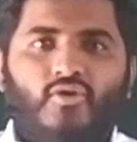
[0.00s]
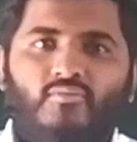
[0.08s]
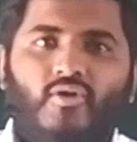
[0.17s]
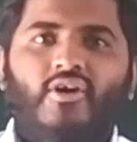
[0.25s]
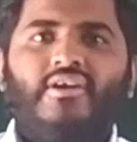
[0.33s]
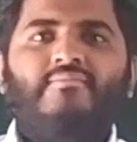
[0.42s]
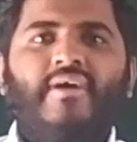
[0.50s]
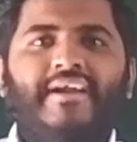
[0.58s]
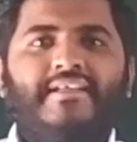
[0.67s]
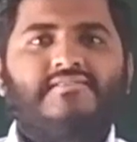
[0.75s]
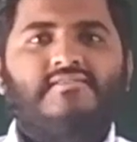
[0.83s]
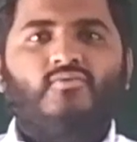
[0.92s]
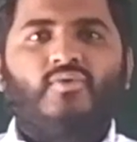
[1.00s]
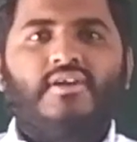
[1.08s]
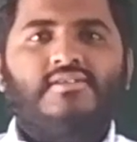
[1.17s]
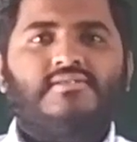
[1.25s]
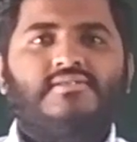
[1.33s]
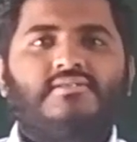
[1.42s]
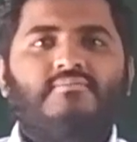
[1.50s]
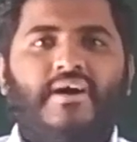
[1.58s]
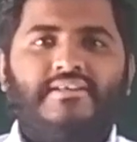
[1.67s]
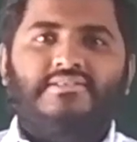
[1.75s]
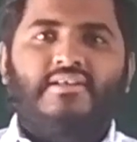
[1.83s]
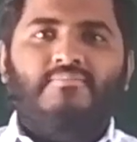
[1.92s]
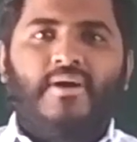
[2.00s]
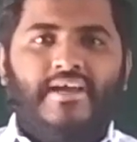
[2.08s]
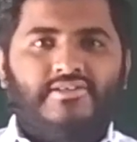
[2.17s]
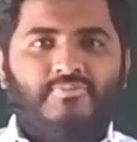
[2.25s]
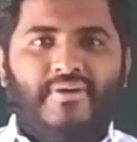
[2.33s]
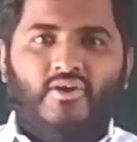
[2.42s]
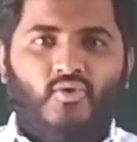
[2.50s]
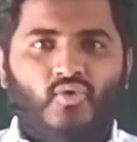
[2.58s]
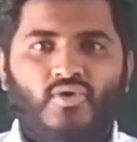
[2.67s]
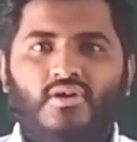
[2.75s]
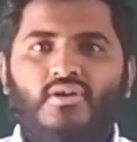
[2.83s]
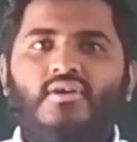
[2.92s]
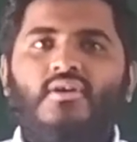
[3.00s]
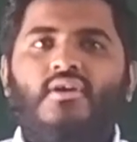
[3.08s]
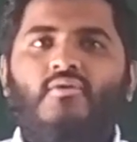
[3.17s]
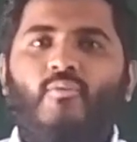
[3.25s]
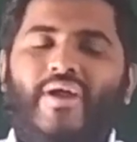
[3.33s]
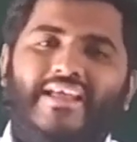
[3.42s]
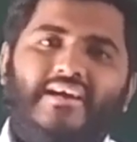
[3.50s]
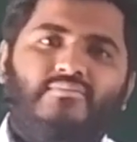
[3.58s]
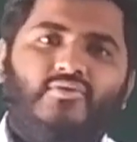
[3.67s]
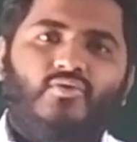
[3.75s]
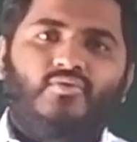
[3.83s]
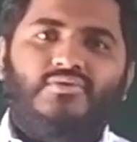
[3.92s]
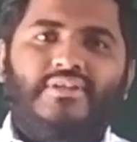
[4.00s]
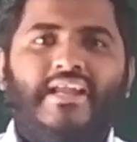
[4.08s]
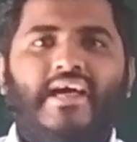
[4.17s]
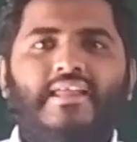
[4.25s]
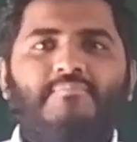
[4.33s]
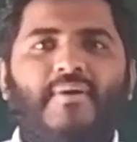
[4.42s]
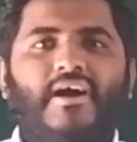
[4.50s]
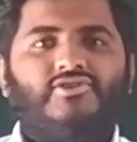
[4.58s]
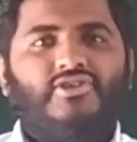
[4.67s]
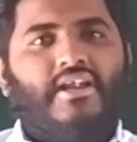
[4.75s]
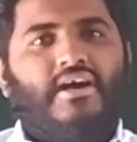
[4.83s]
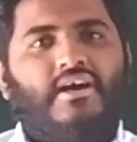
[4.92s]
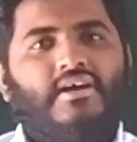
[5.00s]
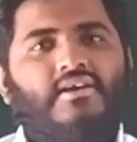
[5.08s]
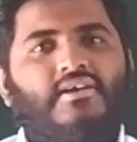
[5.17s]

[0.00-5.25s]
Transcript: Good morning, my dear students. Myself Mahesh B. Koot. Welcome to Tenali Pathshala.